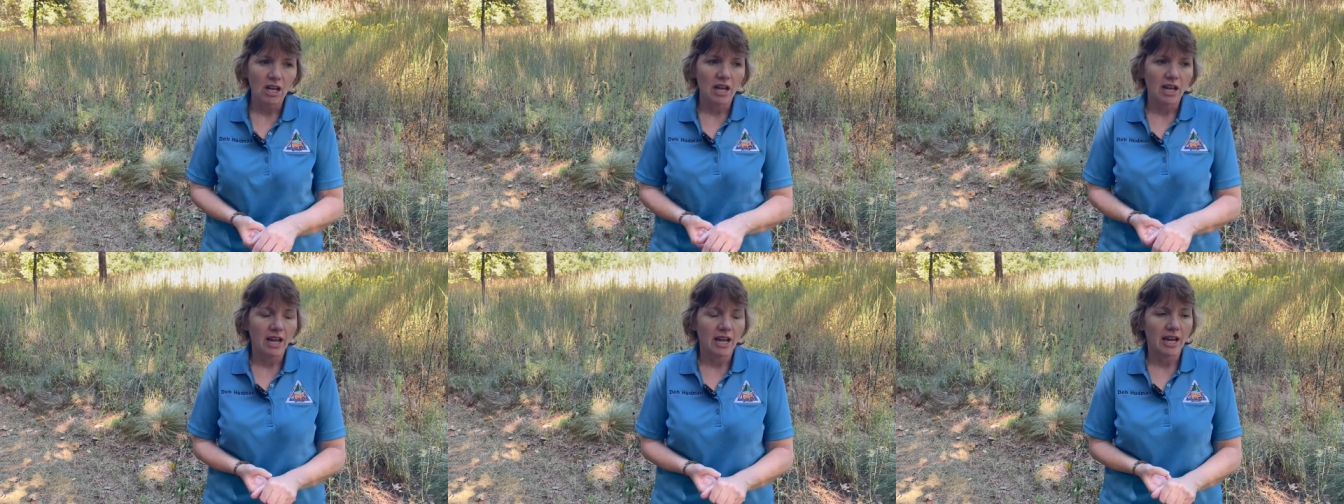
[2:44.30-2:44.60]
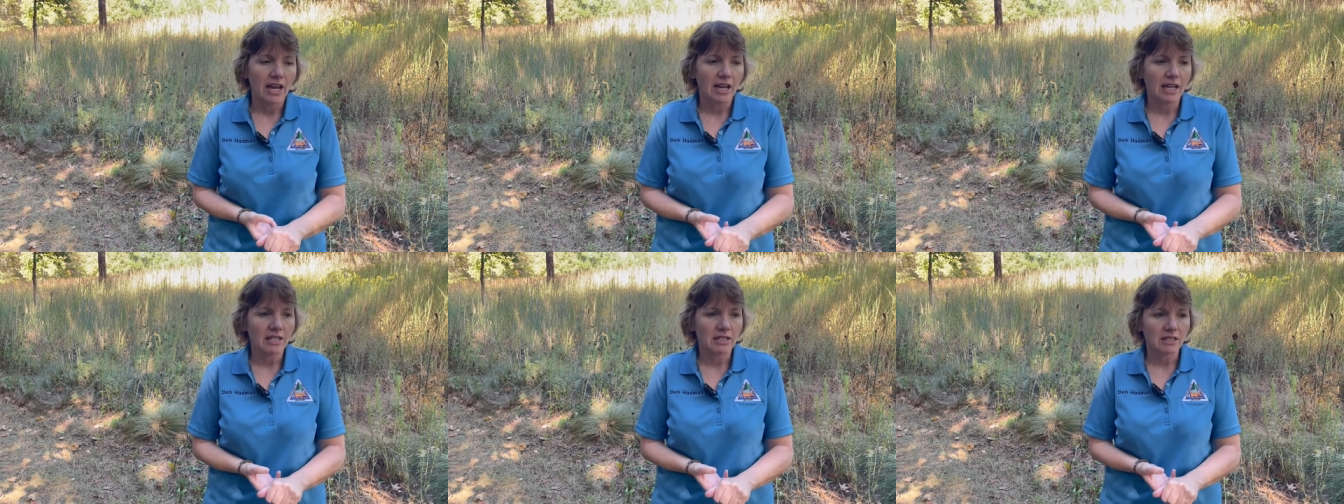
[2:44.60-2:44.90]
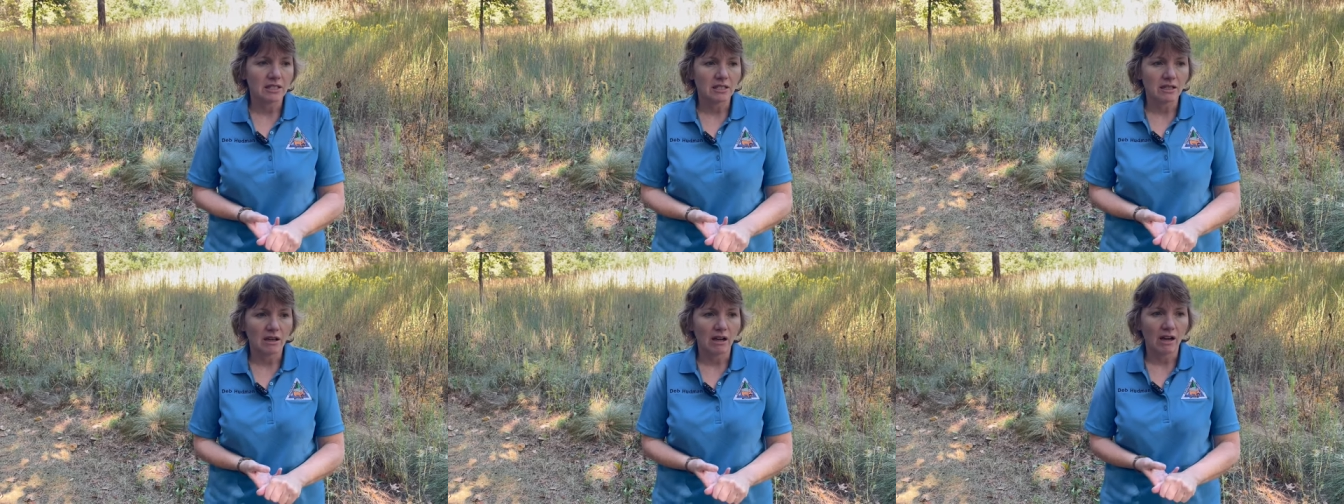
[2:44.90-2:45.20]

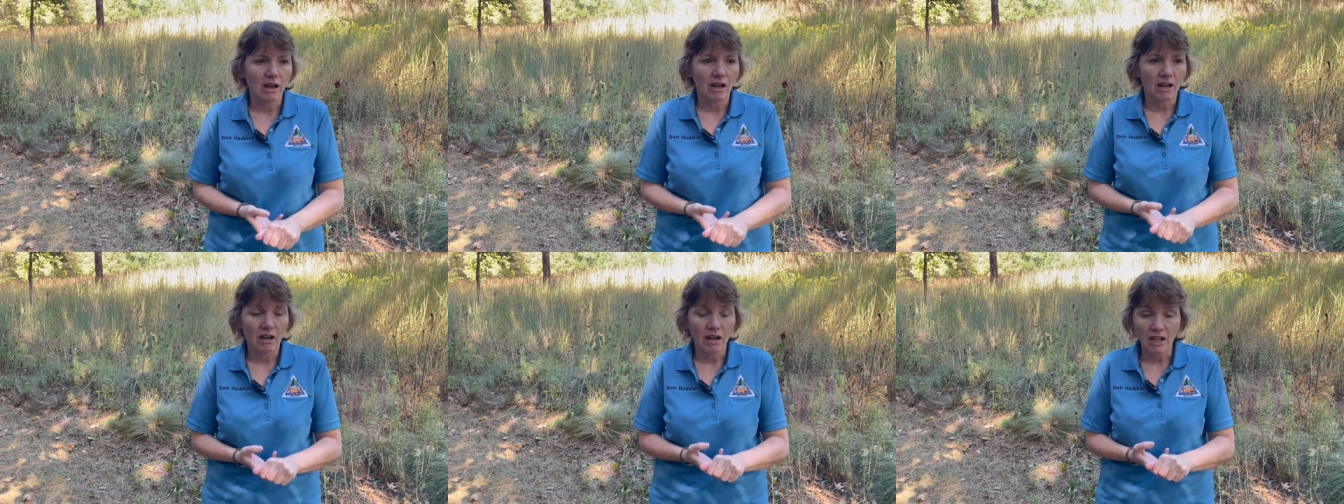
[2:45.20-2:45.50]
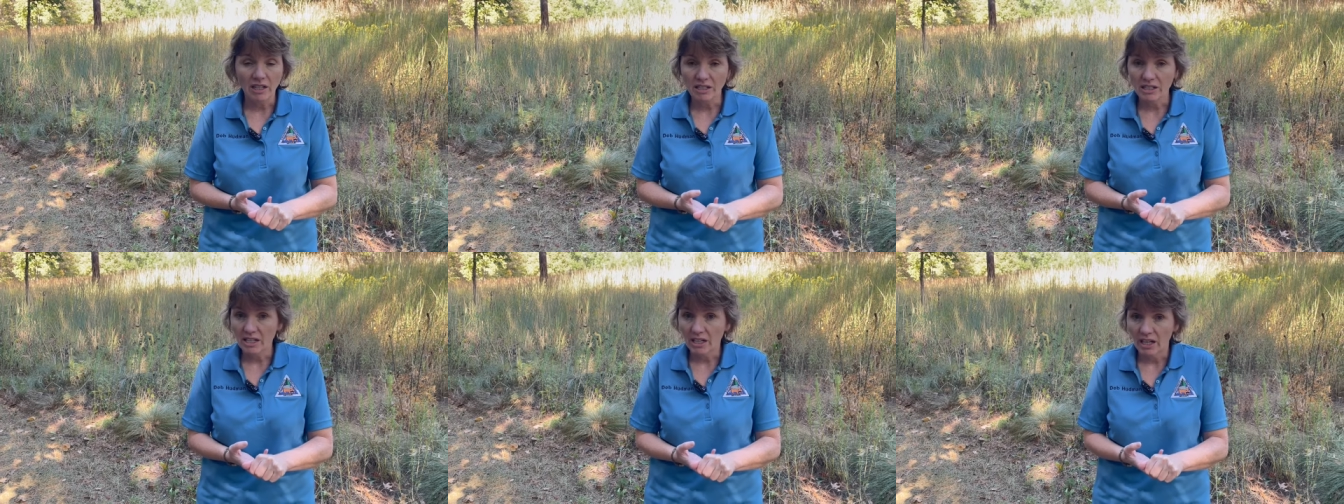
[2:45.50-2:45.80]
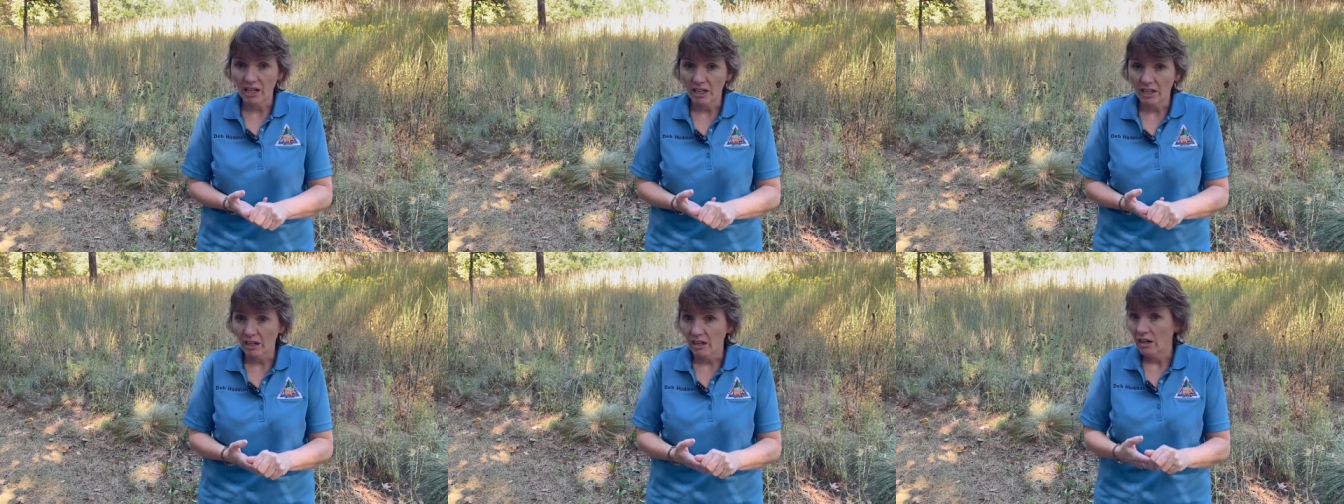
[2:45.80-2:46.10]
and uh,
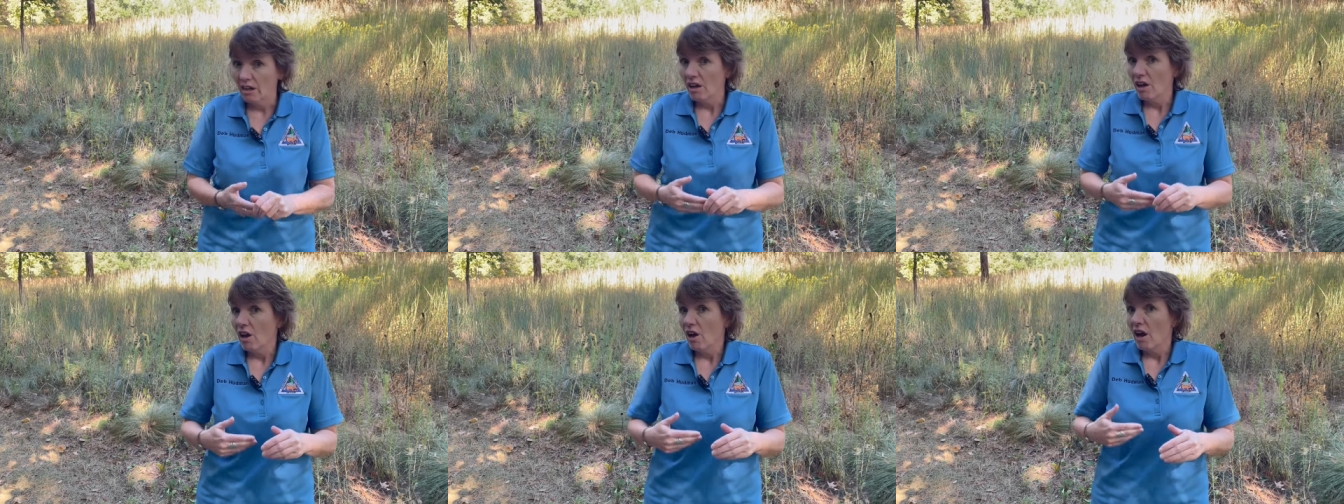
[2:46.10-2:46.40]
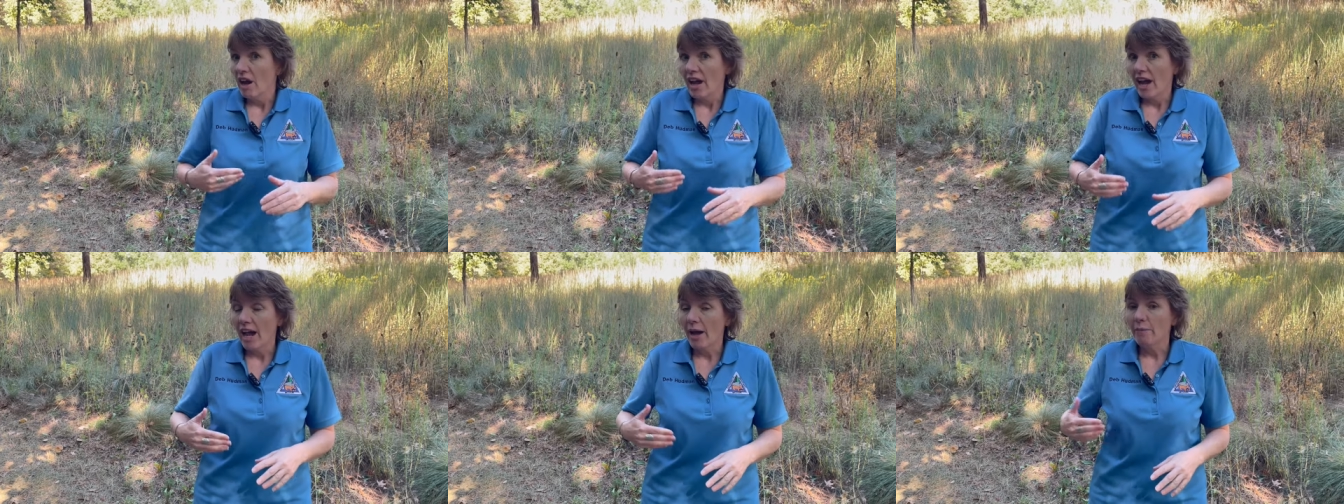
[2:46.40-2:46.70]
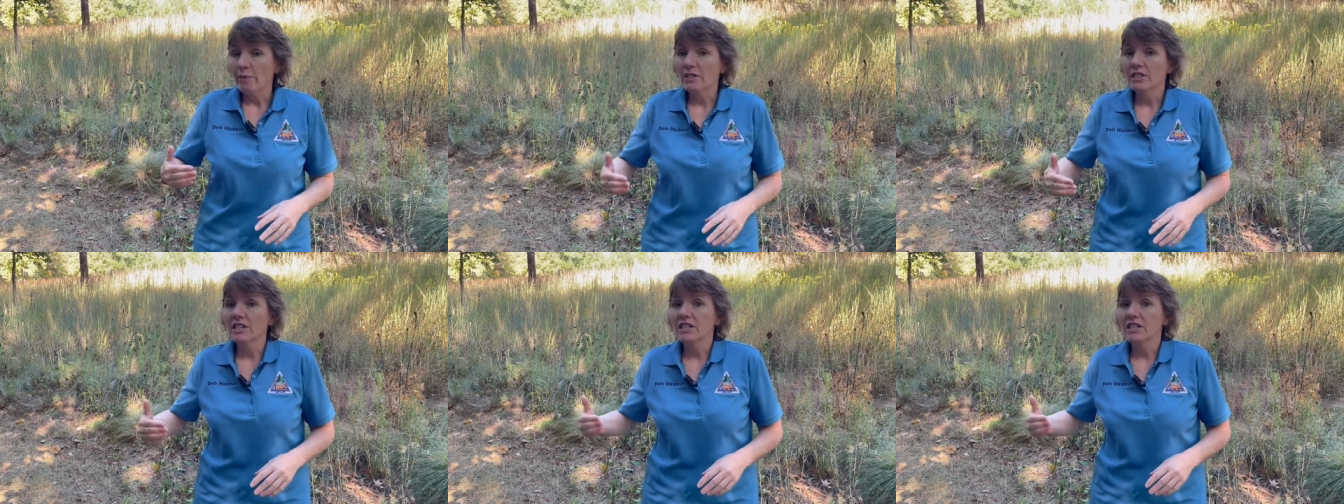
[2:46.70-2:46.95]
hunting happen